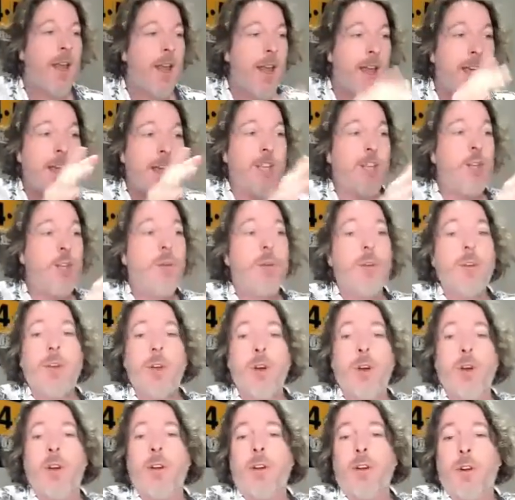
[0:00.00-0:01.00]
Hey,
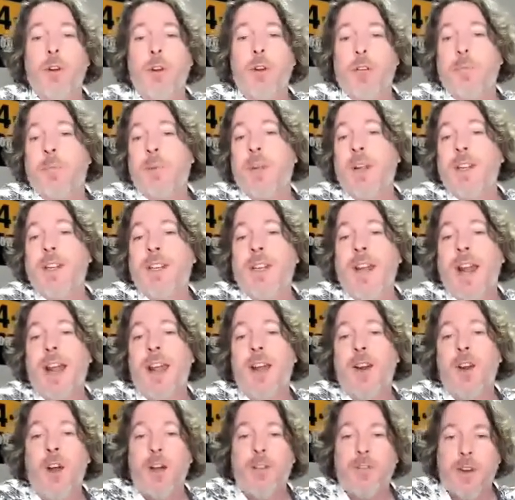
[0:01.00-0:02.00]
you're a split
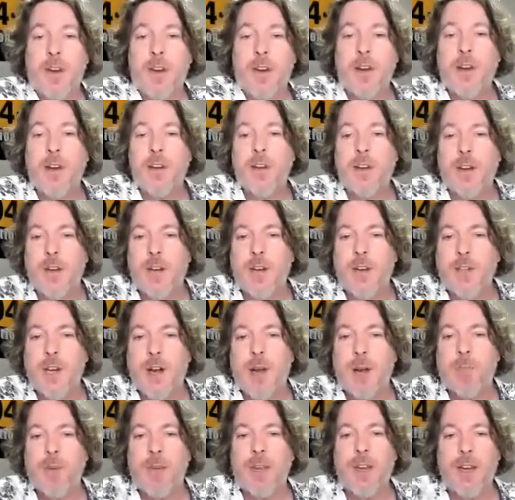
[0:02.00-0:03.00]
second off here. You need to
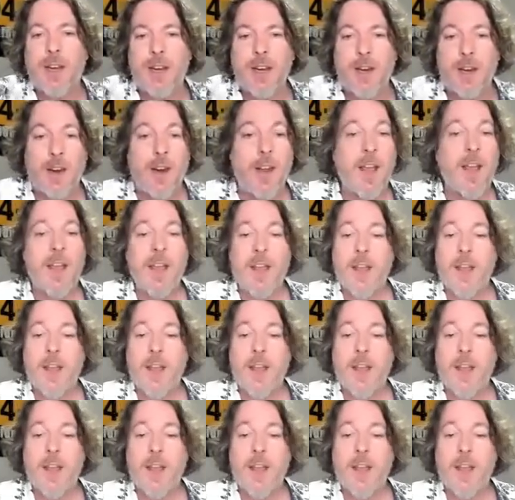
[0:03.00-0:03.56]
jump in here.